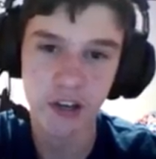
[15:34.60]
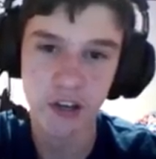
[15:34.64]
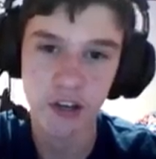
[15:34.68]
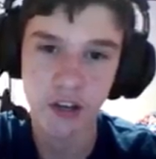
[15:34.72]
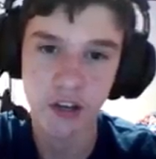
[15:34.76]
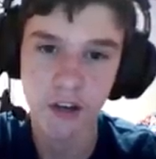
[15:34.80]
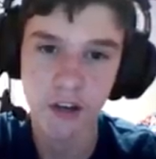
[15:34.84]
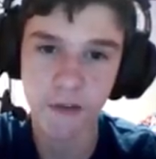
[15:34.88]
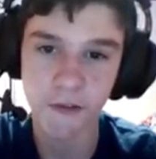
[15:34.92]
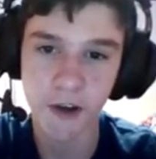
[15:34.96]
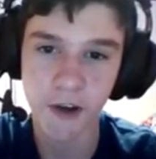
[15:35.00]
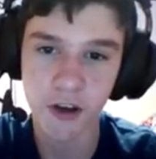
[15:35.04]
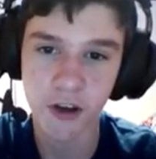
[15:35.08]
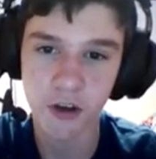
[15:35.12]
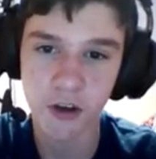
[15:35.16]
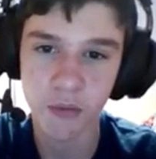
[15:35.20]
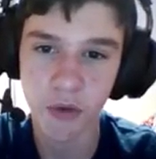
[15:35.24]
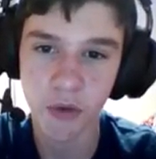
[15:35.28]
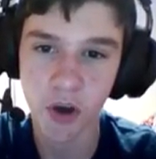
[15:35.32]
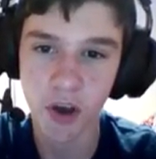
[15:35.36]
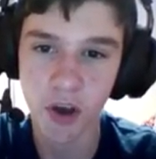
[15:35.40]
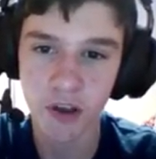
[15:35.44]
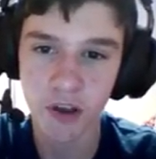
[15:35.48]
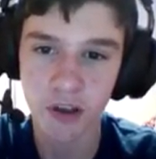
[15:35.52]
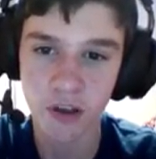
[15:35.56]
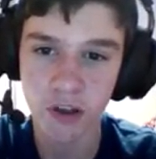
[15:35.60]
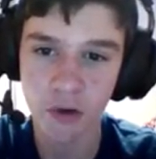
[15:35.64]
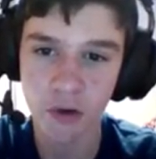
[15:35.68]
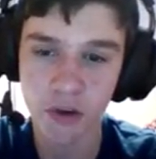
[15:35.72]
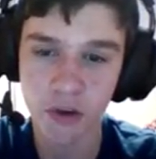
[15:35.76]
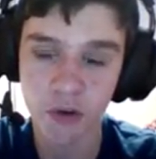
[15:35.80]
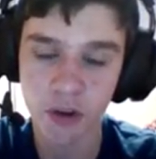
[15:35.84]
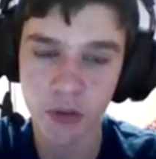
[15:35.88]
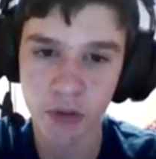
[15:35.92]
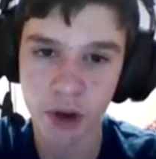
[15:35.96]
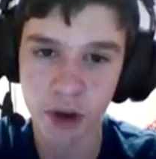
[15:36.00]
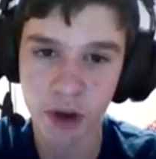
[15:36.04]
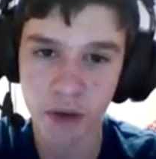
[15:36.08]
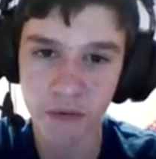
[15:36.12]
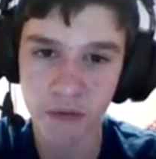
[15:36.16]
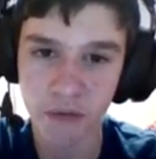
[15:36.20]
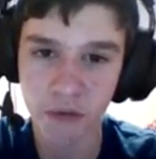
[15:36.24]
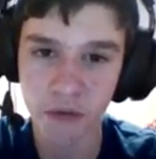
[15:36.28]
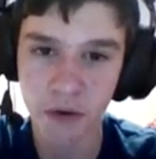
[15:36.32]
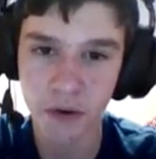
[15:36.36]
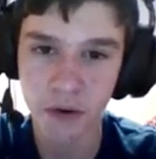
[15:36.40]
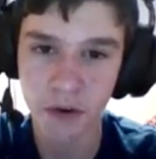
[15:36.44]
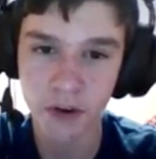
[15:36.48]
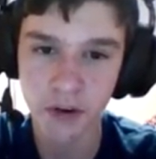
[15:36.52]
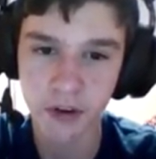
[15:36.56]
a final boss that we can prep
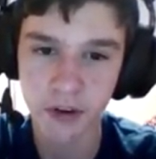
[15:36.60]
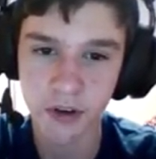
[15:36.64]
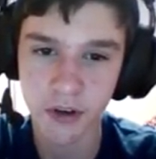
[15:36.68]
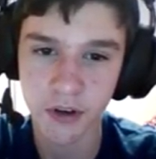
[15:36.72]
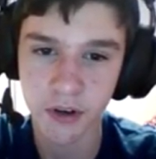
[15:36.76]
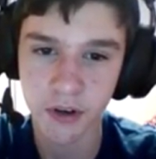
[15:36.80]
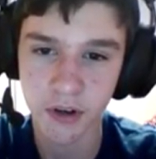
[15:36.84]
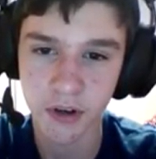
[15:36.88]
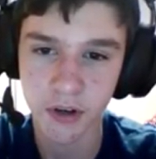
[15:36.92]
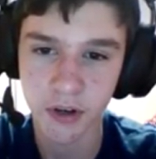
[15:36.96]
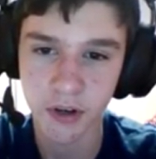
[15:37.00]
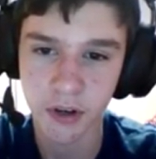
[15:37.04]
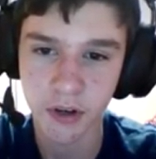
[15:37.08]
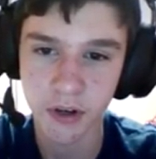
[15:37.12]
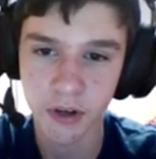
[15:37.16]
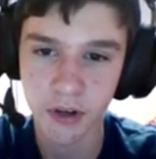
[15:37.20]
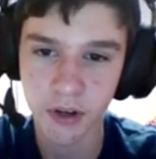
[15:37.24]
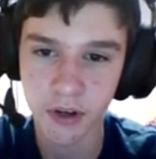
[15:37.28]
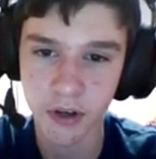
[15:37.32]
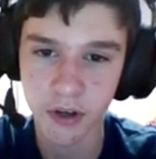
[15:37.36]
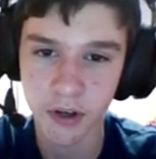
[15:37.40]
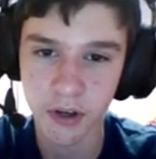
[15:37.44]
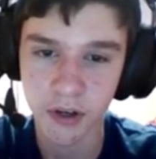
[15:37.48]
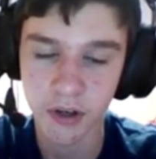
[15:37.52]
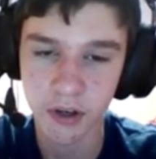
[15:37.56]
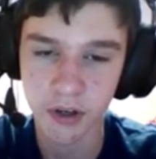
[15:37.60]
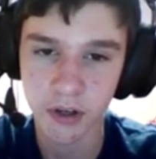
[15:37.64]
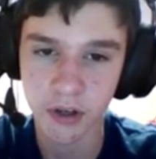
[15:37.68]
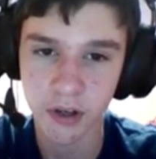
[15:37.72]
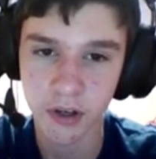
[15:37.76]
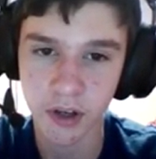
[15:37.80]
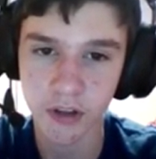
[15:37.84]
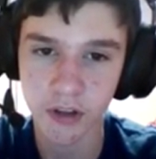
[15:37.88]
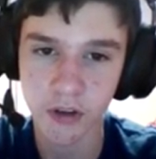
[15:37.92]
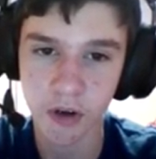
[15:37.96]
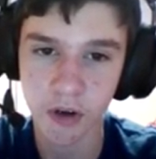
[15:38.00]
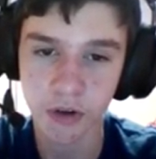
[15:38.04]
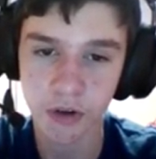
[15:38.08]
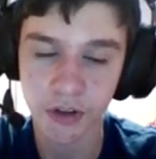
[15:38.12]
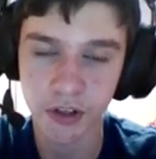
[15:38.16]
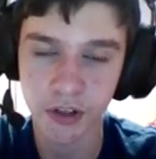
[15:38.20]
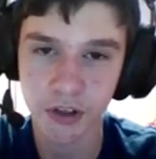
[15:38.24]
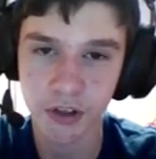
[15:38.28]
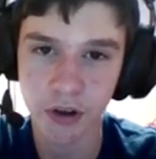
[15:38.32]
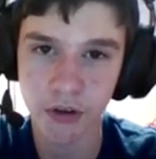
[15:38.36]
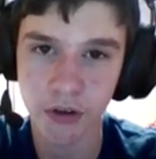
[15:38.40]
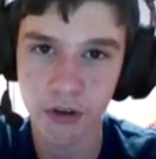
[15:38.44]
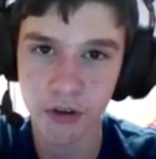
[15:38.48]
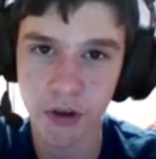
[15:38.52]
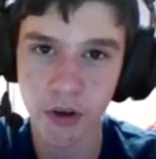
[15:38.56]
for that I totally
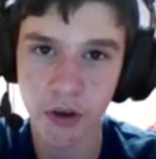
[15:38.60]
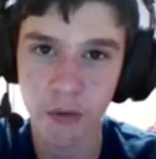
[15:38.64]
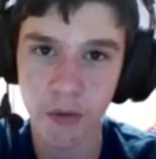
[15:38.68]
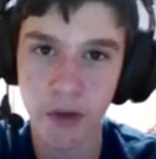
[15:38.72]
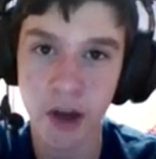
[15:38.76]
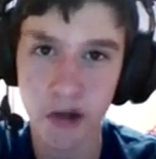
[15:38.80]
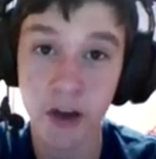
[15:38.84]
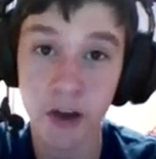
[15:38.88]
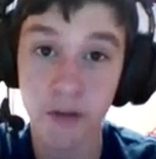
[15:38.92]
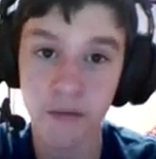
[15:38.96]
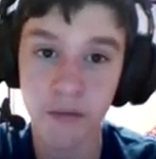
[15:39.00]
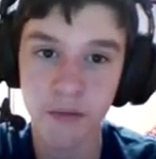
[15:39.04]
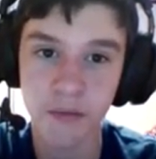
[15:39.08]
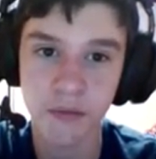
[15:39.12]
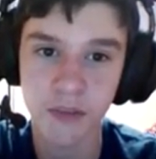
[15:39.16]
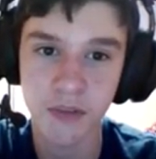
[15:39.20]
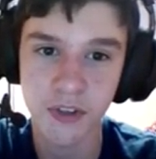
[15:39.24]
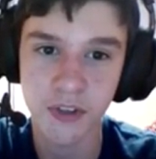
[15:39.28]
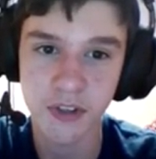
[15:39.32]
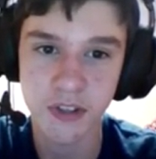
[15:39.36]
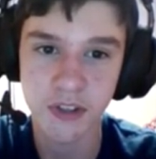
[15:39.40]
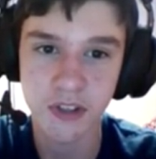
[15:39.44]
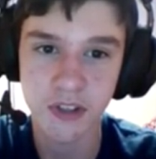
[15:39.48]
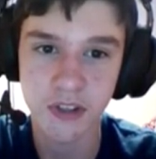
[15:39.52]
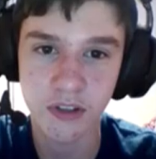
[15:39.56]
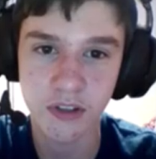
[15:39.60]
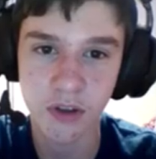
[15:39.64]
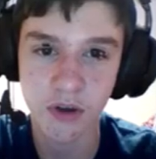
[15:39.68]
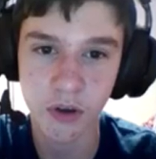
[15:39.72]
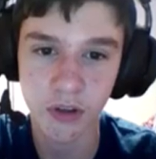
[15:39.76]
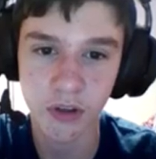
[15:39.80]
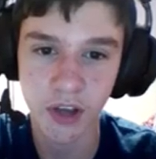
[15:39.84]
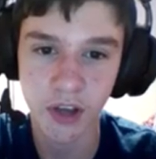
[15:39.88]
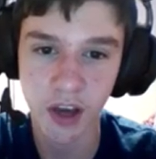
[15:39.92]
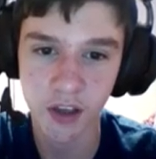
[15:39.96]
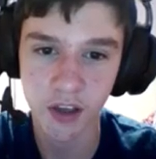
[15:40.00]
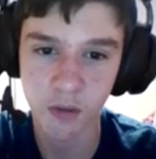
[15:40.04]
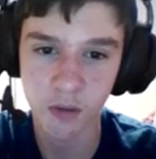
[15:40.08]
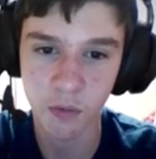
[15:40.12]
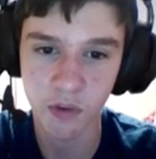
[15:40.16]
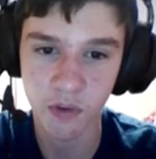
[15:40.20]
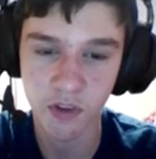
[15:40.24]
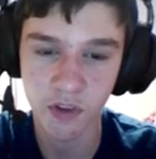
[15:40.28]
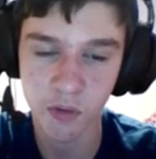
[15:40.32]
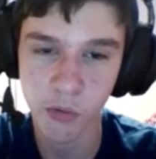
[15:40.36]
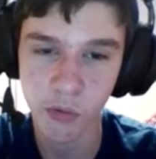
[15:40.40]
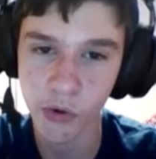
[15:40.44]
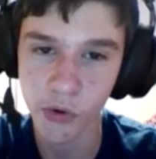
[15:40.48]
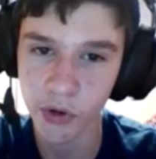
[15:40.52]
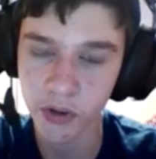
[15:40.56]
don't know about because it totally hasn't been
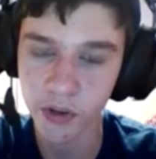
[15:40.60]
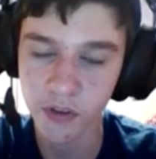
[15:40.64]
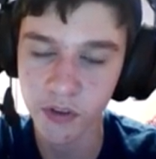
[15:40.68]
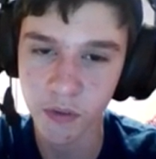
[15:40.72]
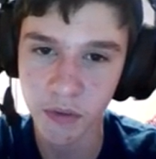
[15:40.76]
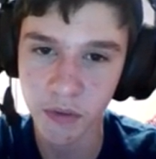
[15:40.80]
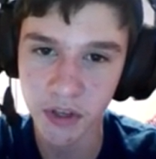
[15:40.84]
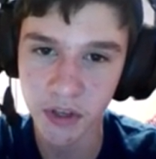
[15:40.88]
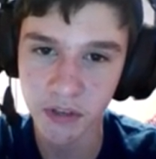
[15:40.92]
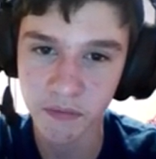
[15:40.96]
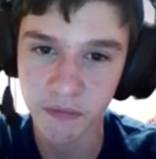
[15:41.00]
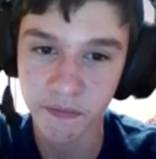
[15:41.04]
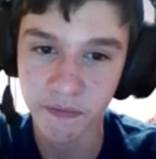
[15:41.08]
spoiled to me.